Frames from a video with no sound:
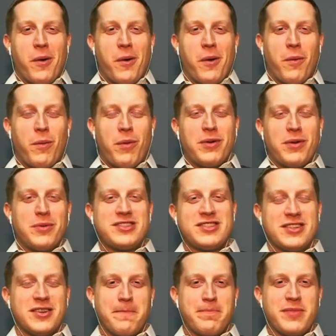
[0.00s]
what
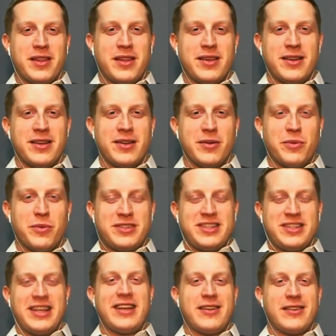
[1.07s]
was
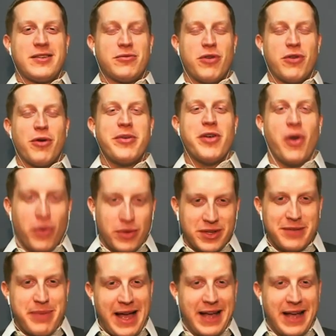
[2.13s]
it? Roman
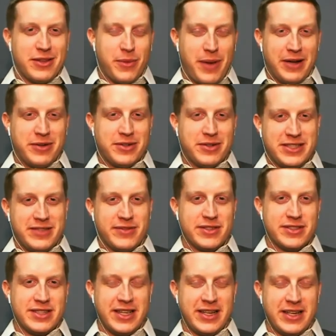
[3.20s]
holding back the wide
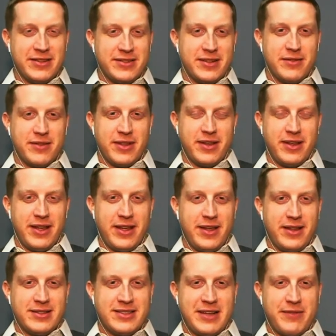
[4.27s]
receivers in
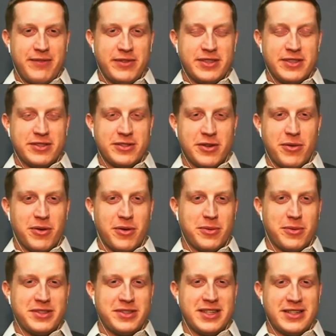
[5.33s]
San Francisco, or
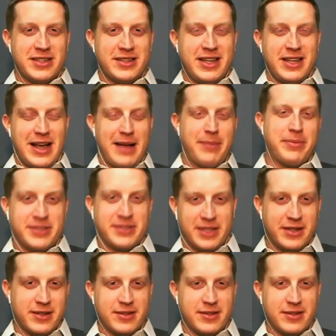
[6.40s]
was it the opposite?